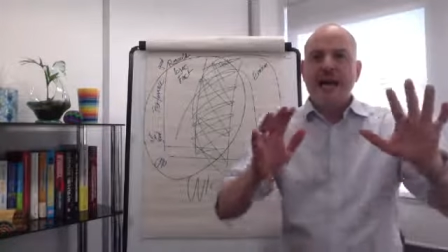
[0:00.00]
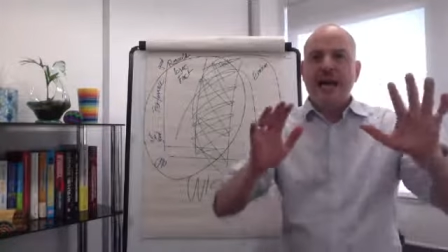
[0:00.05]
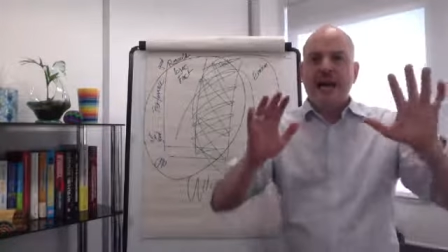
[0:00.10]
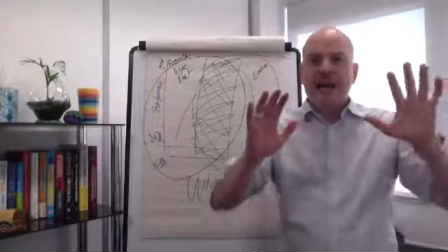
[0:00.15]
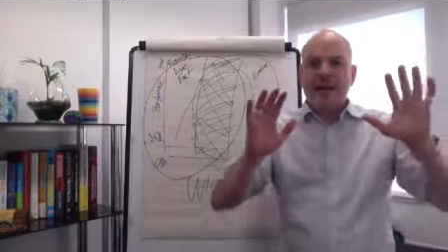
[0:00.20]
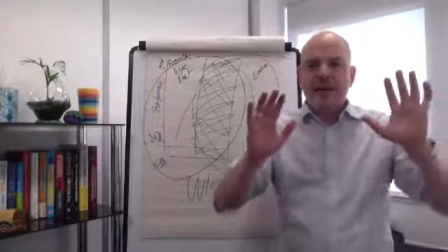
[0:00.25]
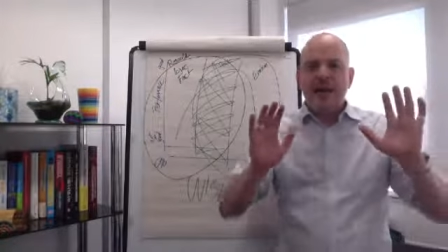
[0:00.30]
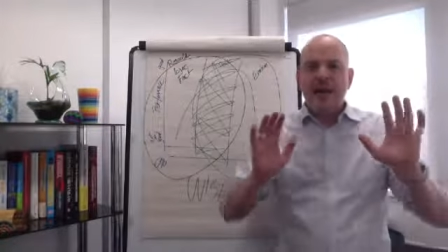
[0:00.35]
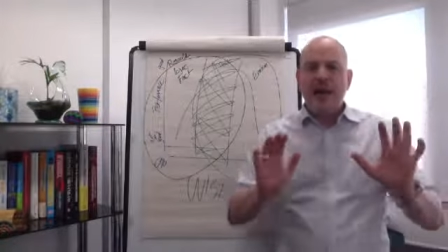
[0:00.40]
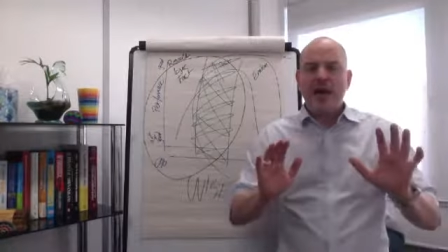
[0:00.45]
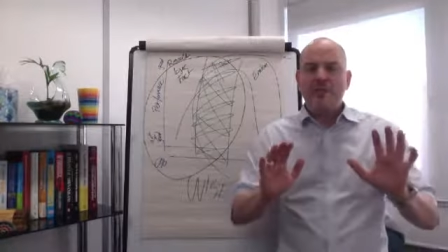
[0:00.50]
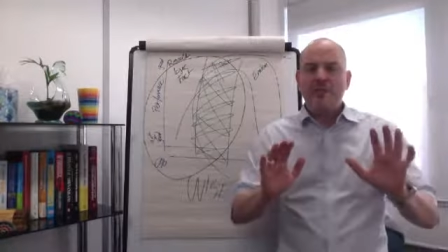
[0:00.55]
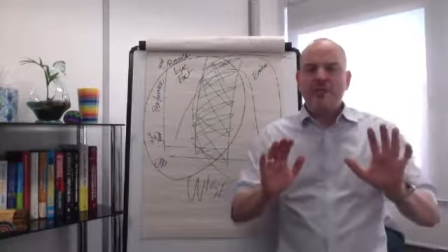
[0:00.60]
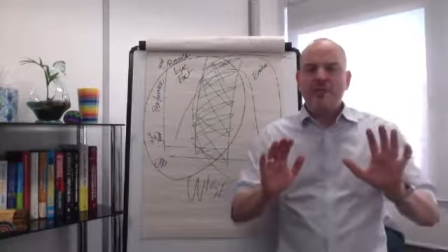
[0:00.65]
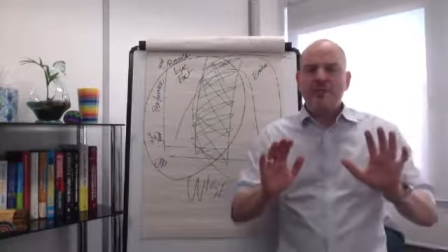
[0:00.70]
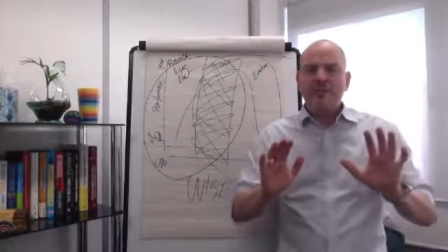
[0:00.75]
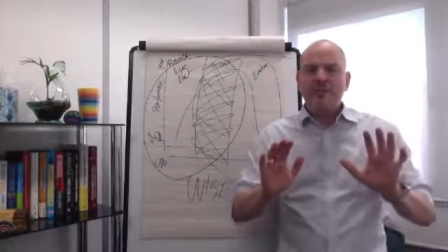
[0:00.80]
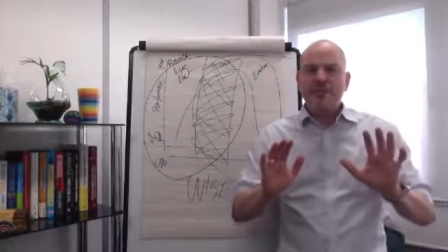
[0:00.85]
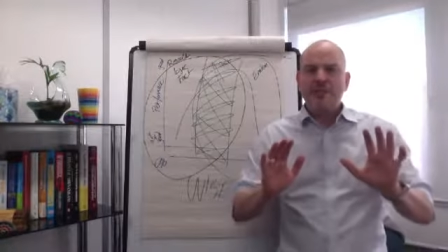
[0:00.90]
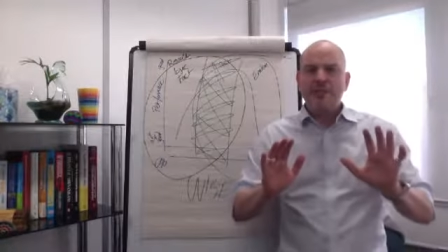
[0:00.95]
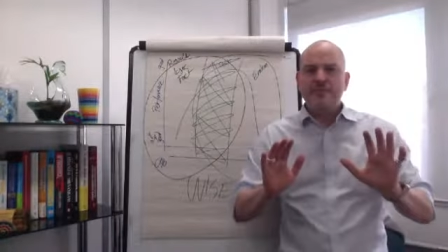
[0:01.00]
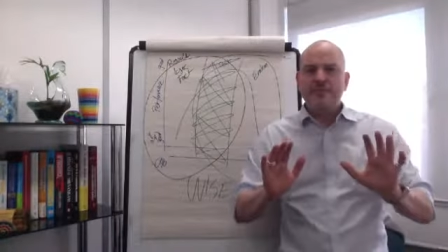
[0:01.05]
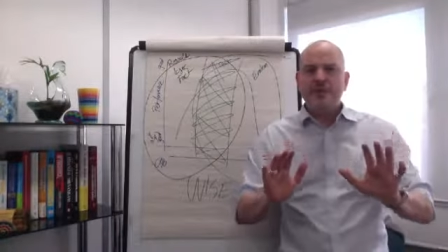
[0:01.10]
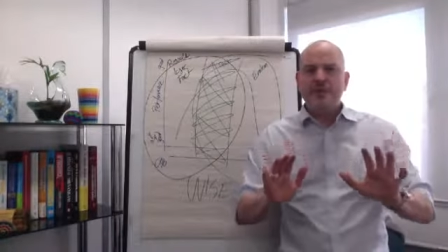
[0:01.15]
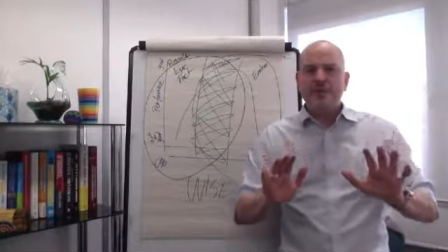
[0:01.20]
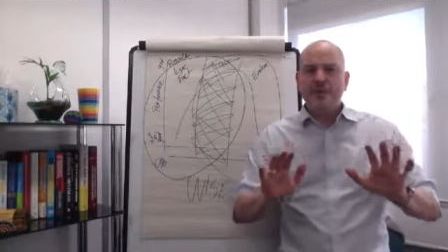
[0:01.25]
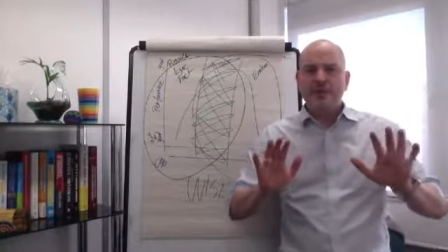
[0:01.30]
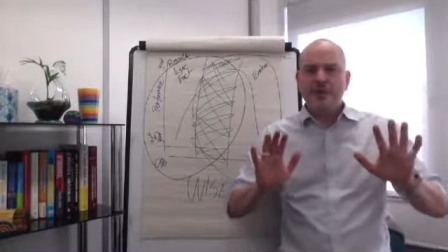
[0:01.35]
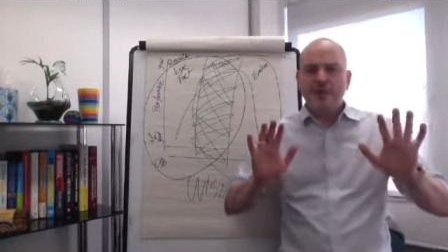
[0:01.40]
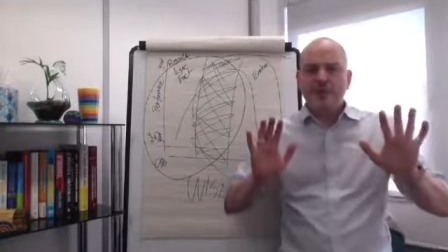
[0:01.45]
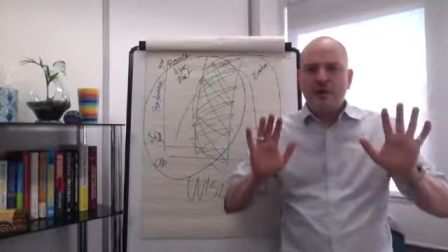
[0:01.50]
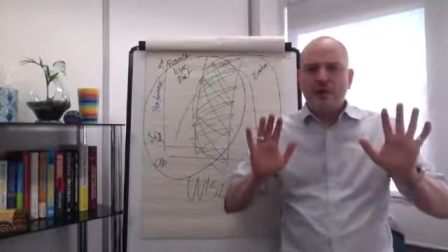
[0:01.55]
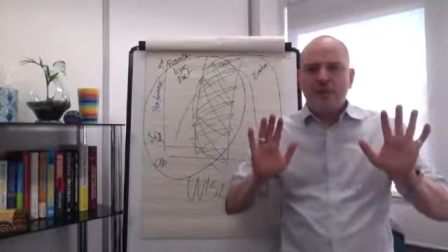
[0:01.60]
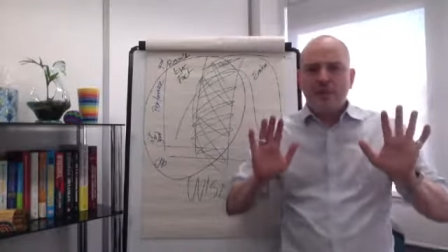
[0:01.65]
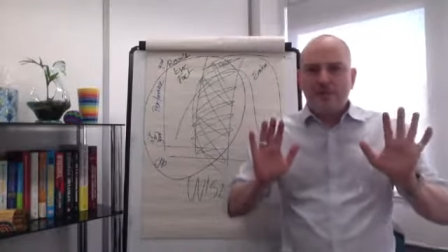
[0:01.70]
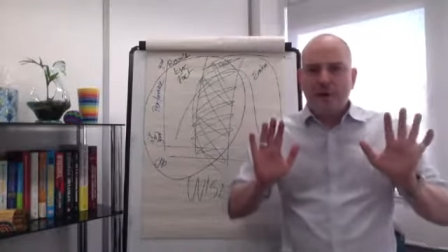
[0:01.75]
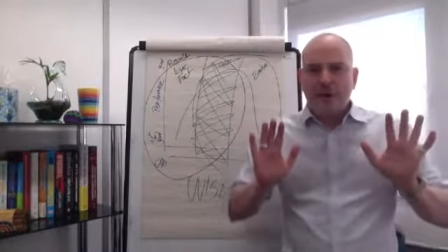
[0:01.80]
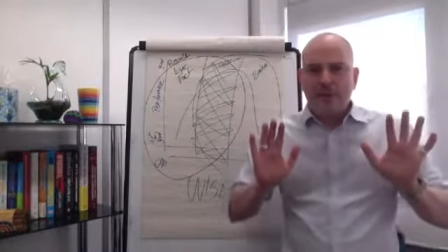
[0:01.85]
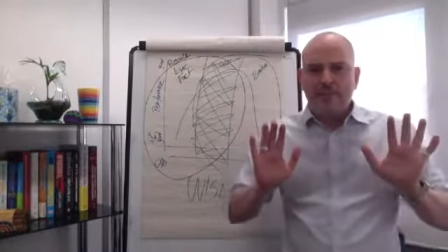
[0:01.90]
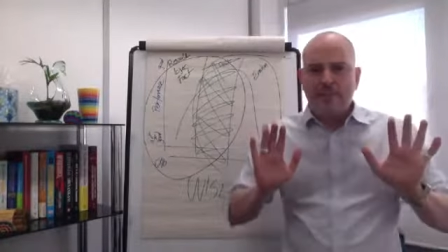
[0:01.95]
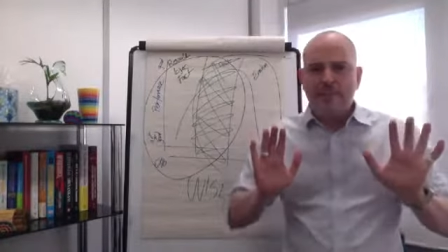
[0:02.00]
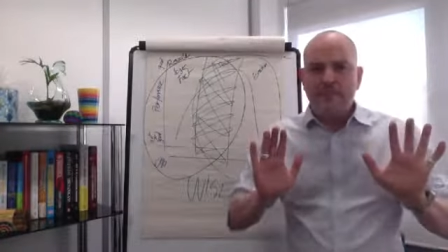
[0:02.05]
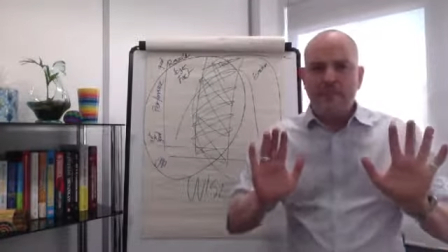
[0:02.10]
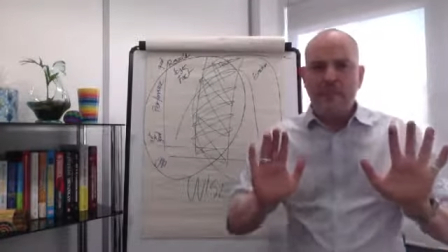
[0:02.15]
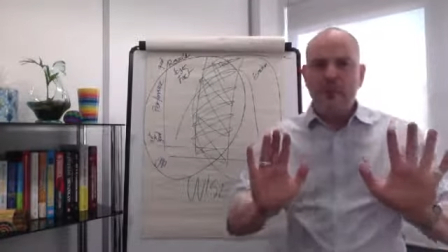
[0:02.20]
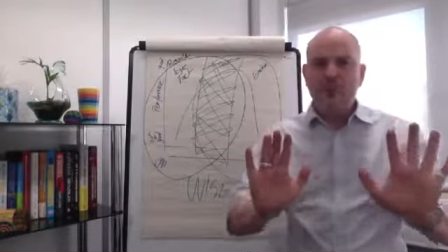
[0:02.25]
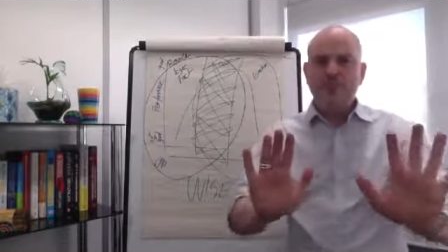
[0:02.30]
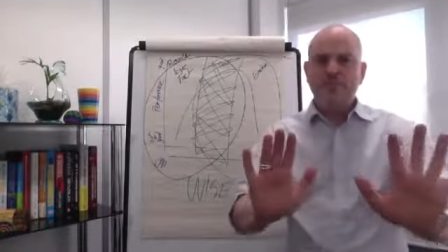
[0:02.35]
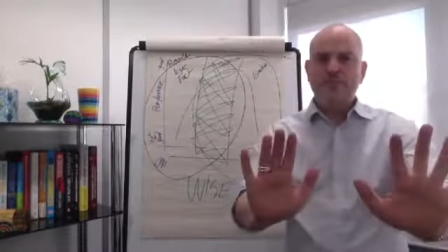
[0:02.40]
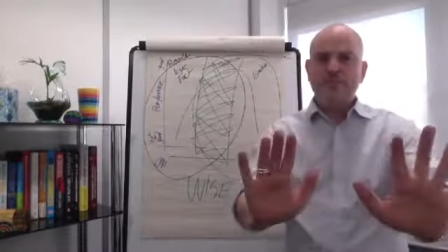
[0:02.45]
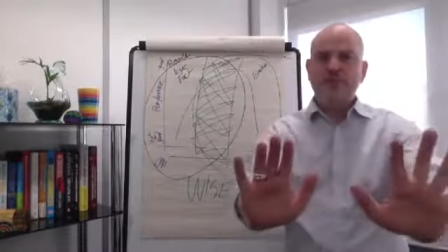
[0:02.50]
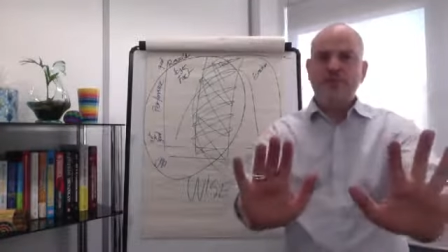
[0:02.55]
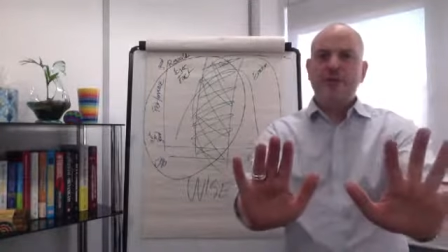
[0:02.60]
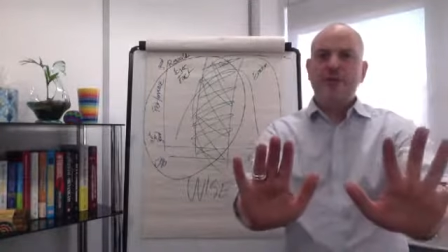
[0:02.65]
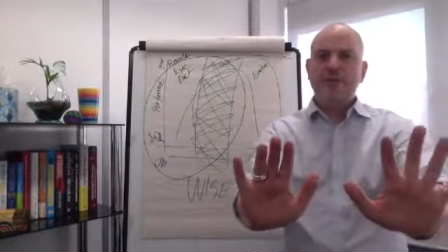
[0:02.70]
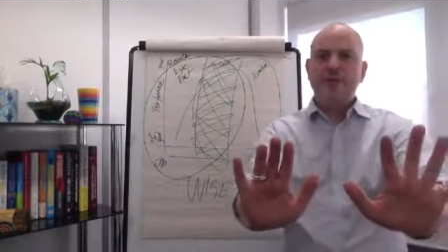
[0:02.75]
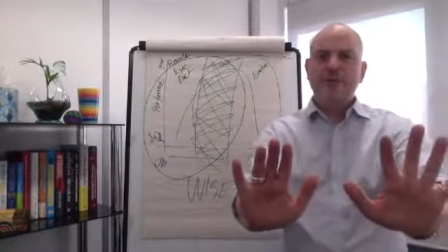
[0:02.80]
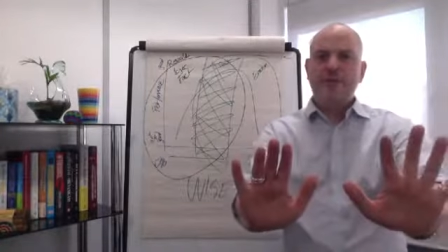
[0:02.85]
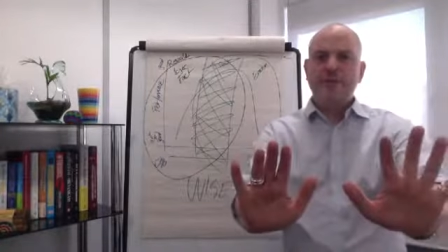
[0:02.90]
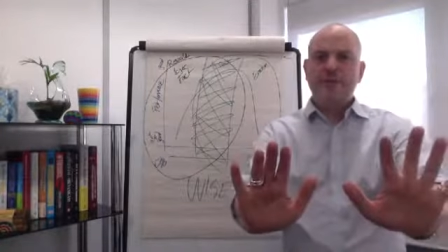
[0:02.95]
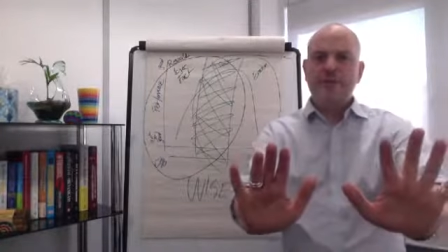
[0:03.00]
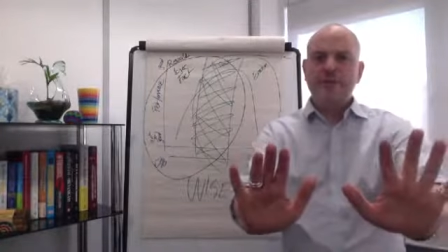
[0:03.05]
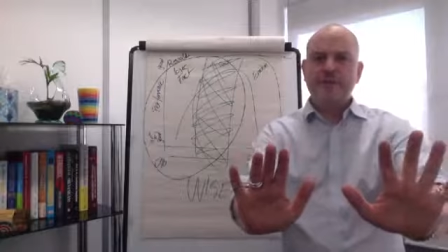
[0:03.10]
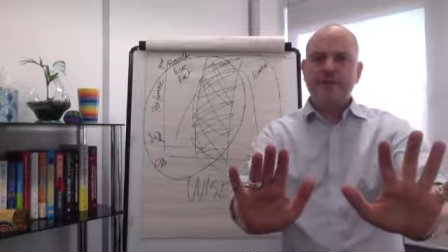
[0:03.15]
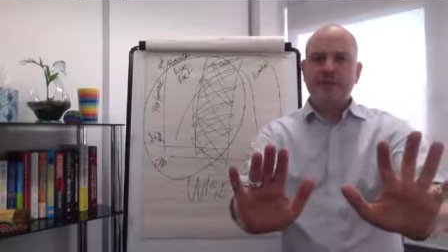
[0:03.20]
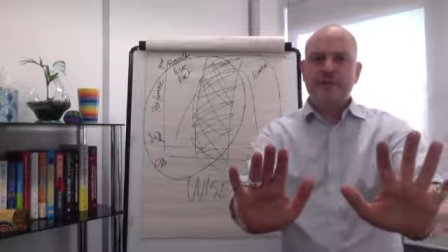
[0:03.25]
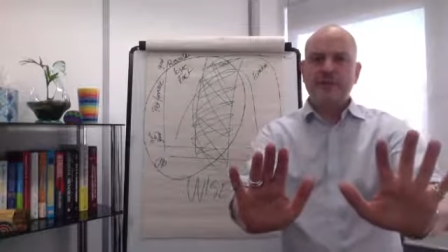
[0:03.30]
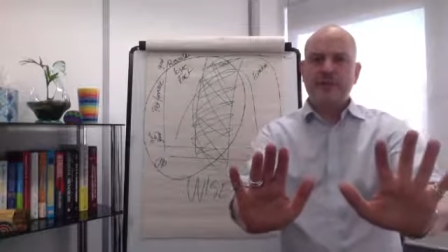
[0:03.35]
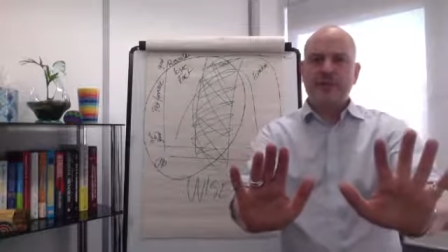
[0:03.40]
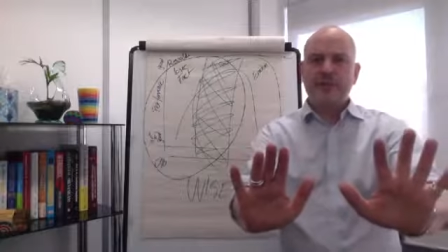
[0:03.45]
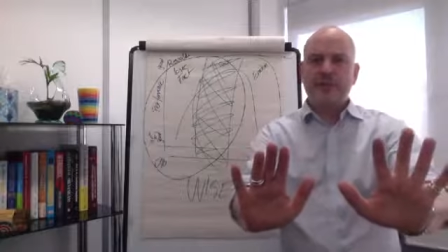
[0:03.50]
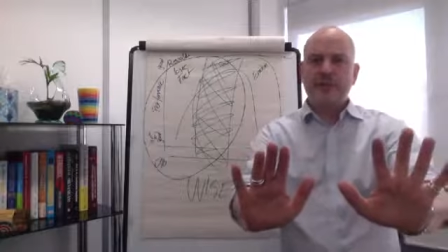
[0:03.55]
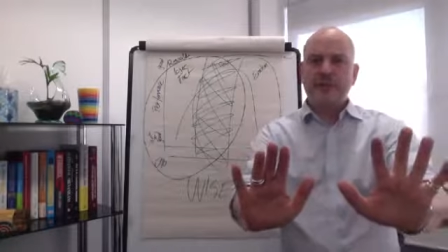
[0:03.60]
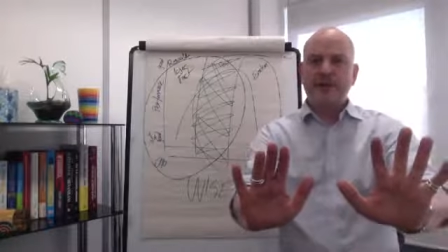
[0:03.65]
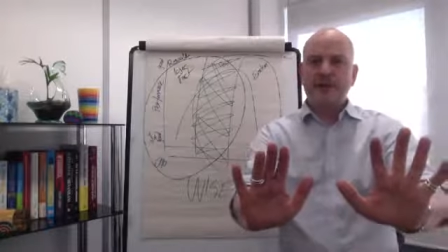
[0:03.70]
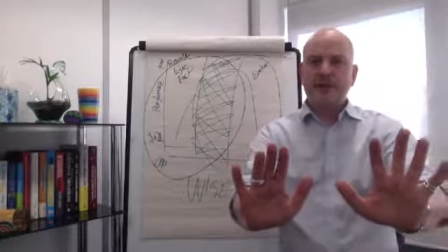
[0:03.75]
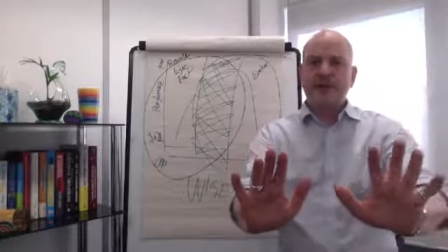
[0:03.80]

and an unpleasant emotion might push me away from something.